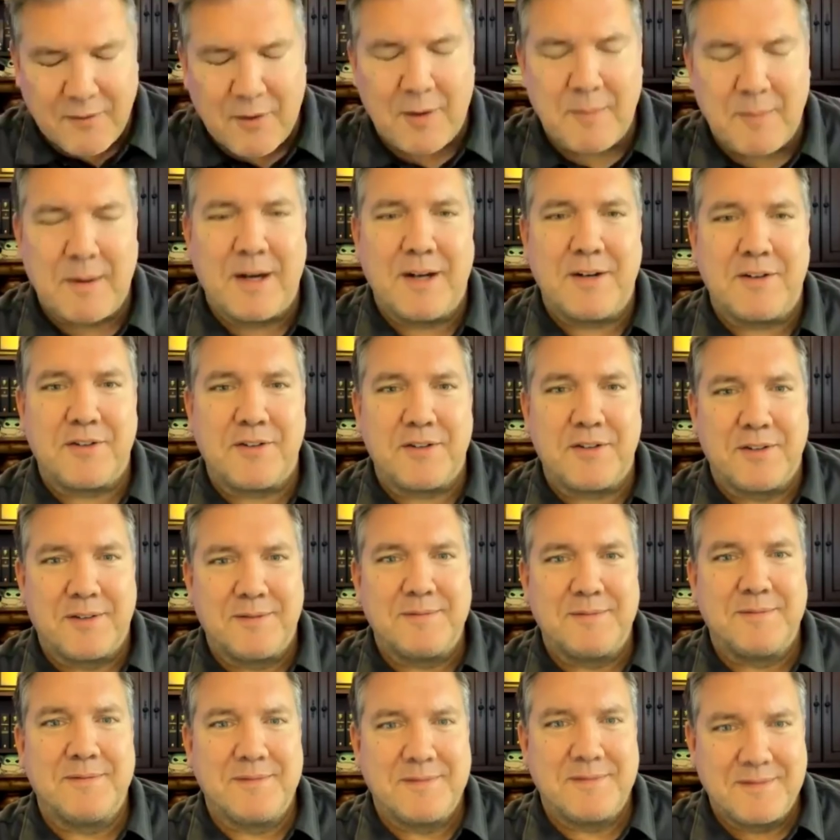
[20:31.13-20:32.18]
you very much. It's been
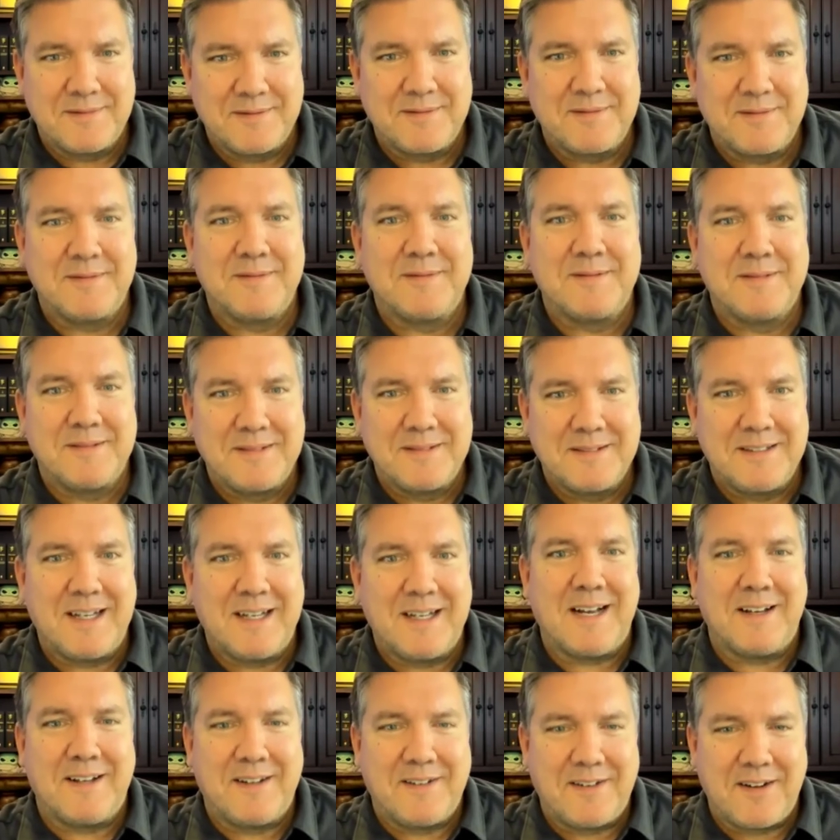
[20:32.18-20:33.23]
a good day for us.
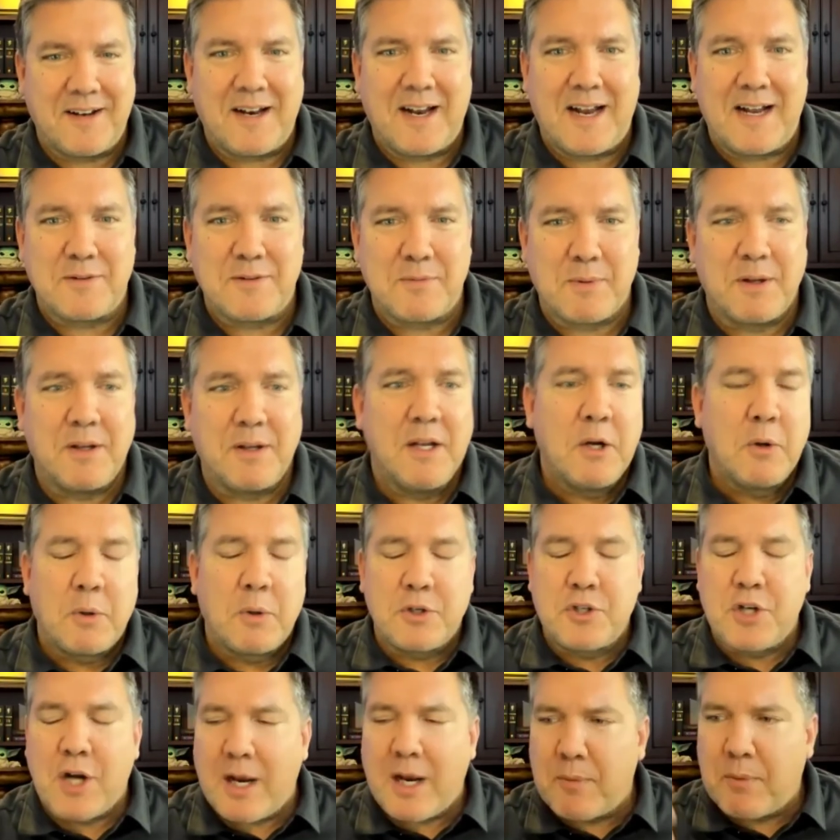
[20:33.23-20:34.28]
Yes, it has. Well,
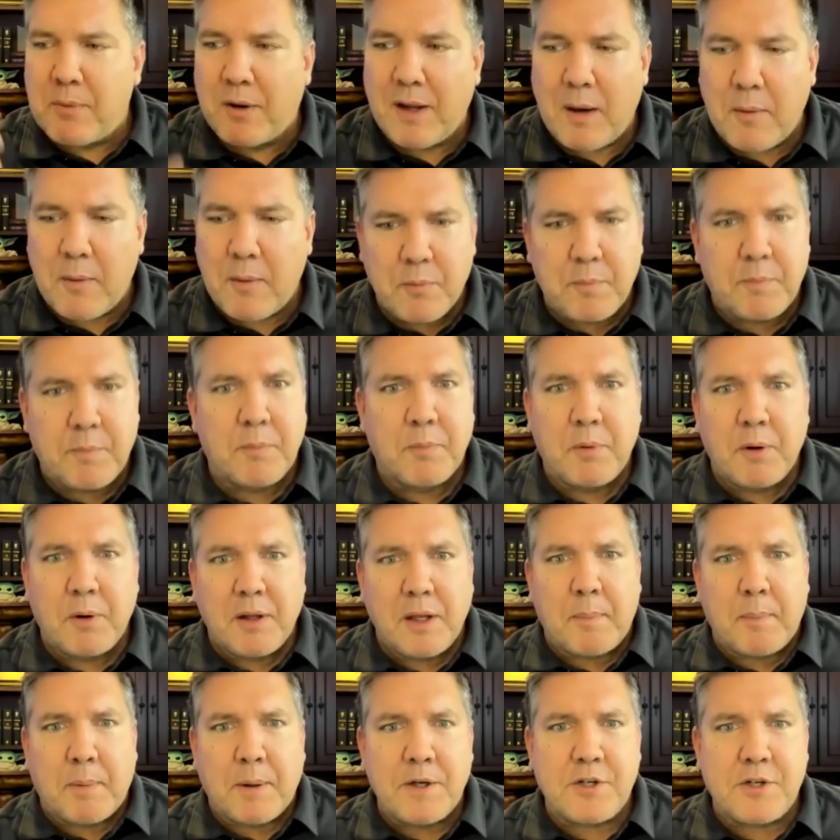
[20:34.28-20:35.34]
John,
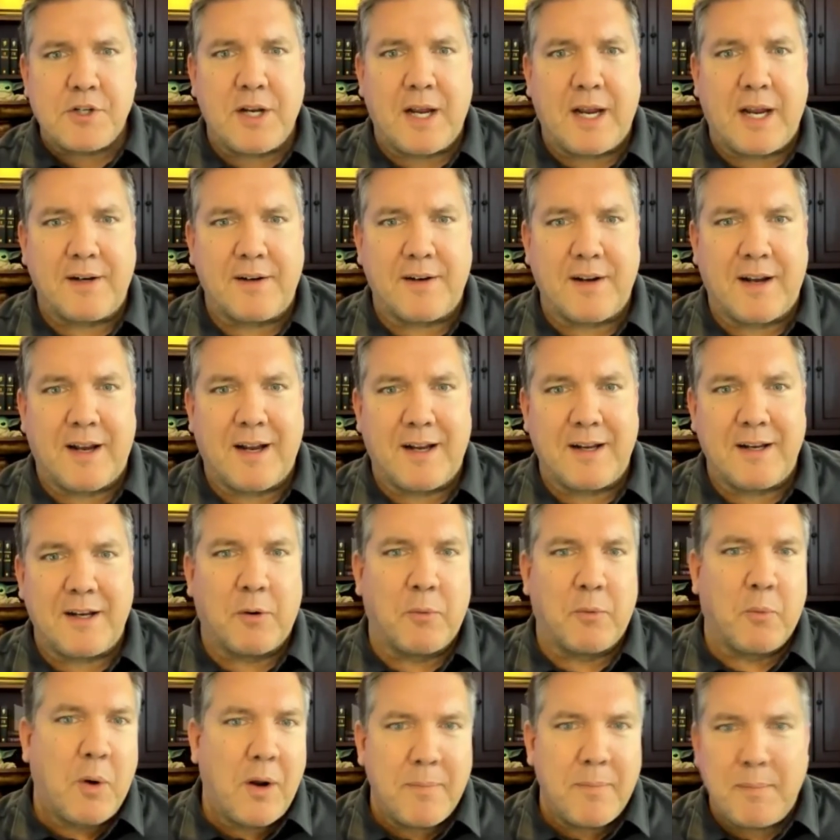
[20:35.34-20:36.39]
really appreciate
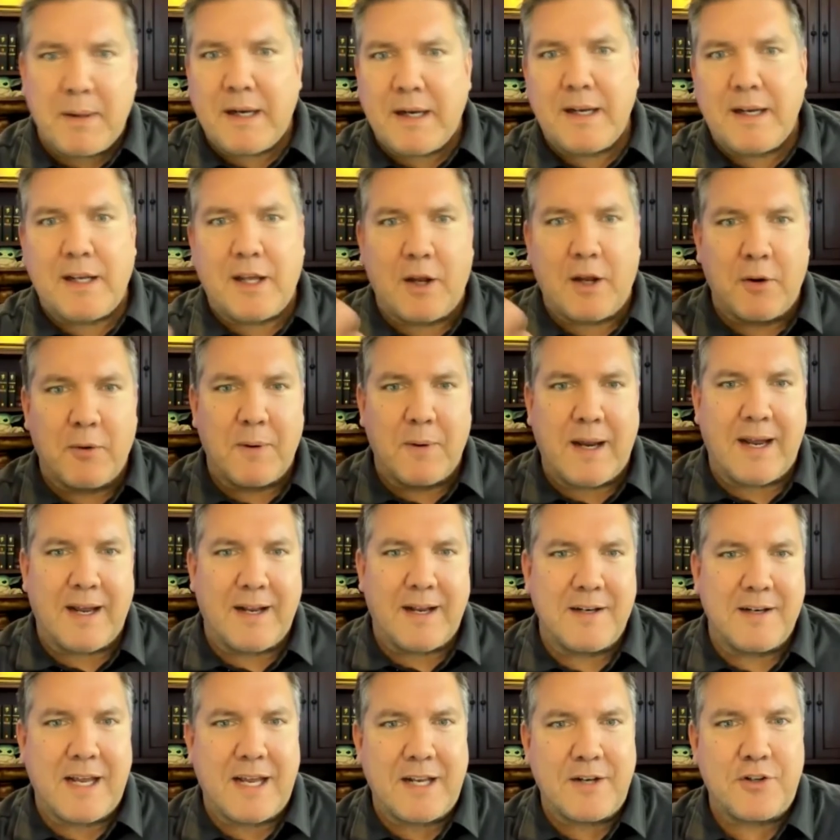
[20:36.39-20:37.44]
one, meeting you
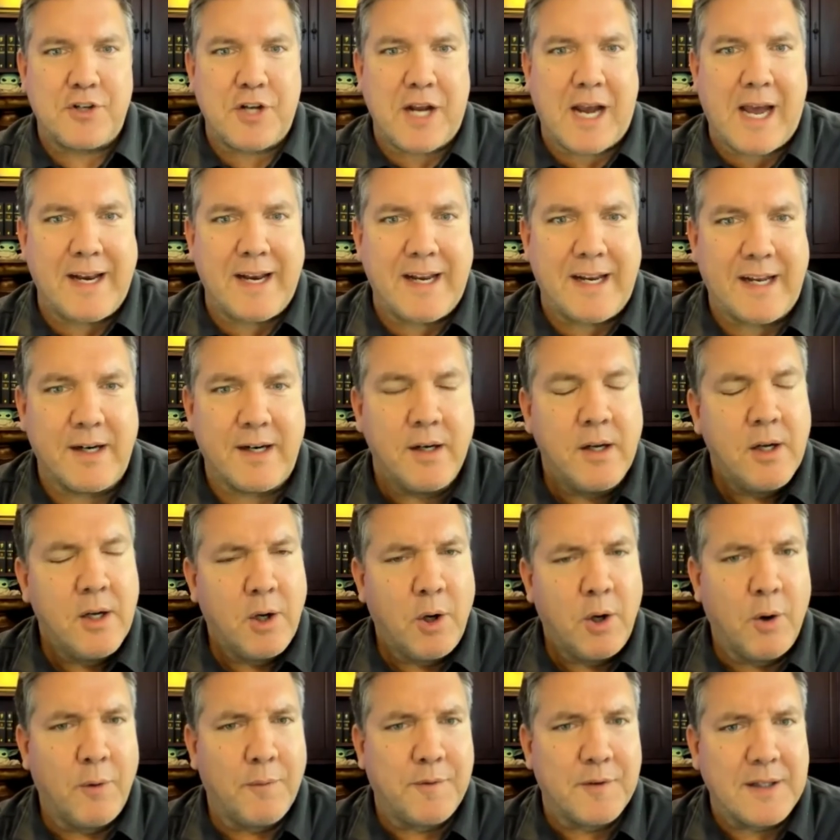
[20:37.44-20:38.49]
and chatting, and
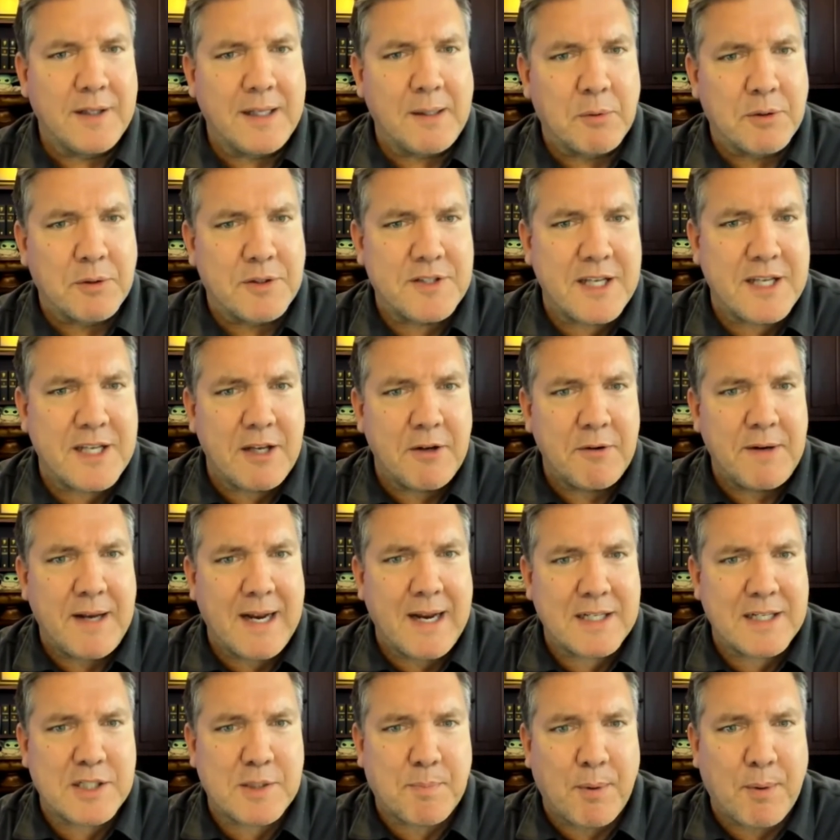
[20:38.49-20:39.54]
hopefully we'll see you
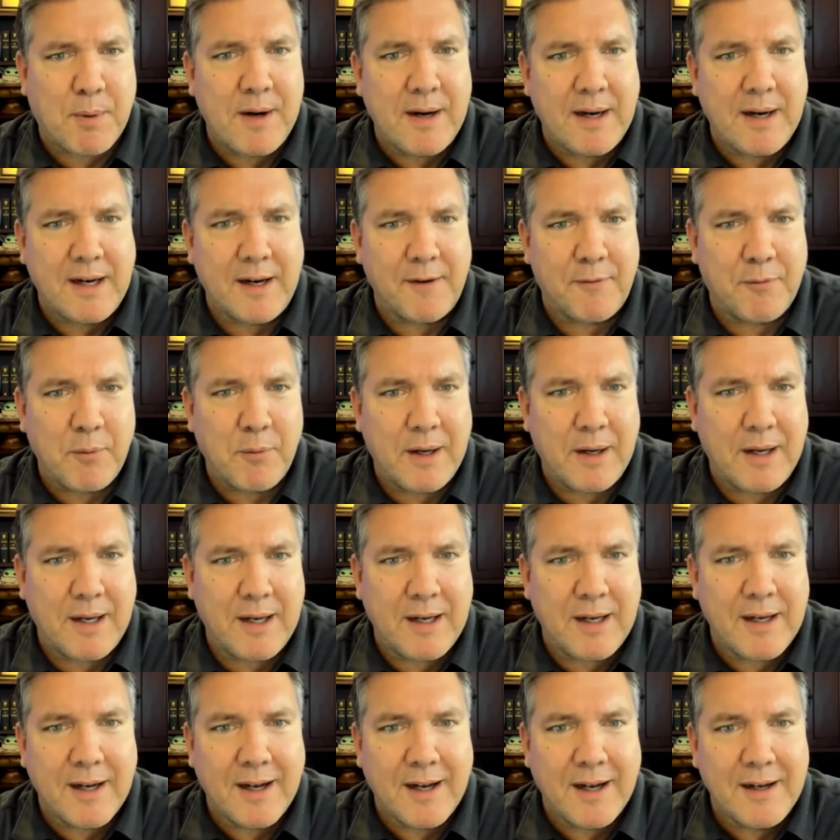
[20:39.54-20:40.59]
next spring if
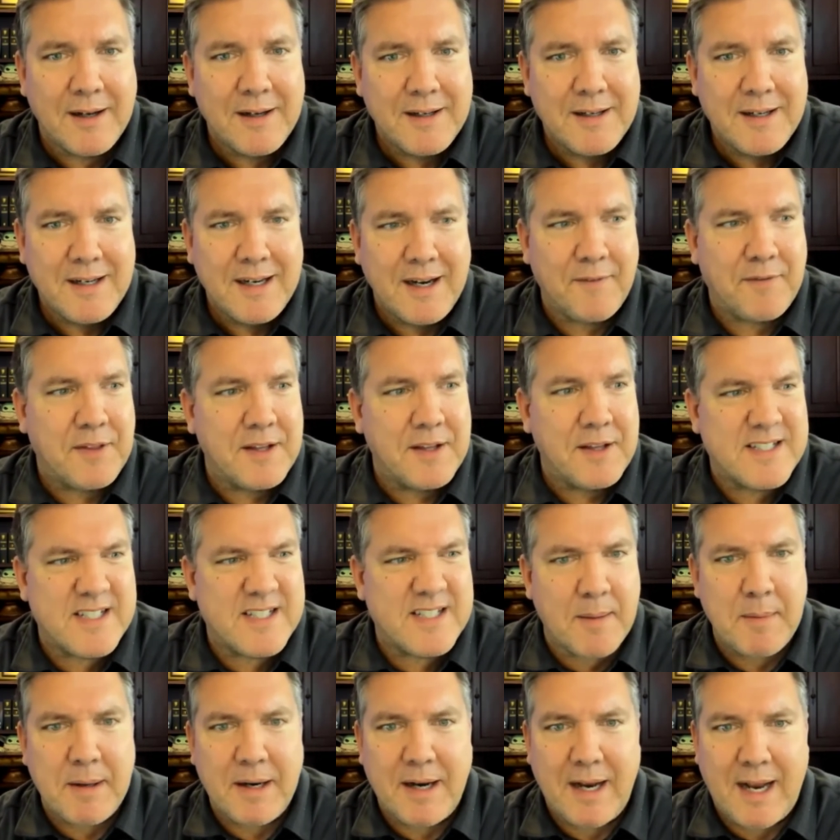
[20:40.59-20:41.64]
the
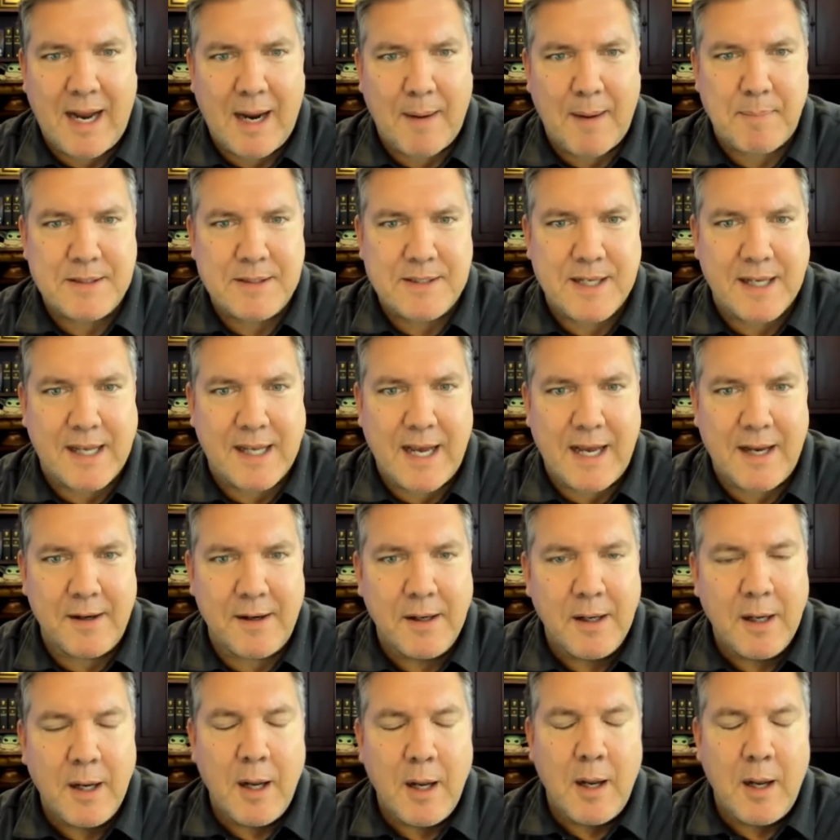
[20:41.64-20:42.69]
summit happens again.